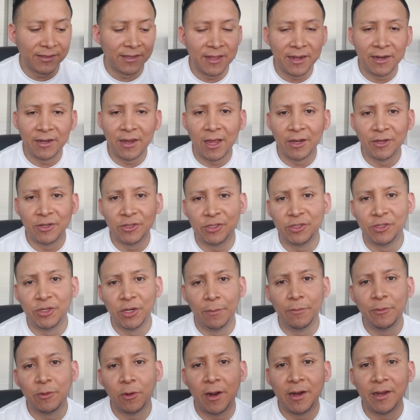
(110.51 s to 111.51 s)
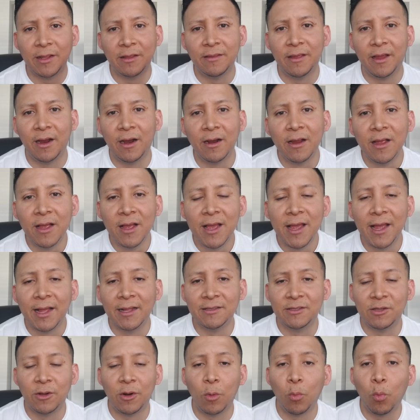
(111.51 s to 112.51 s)
and then I just jumped right in there
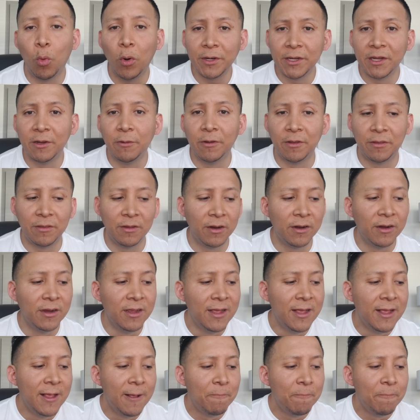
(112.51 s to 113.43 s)
and started working with her.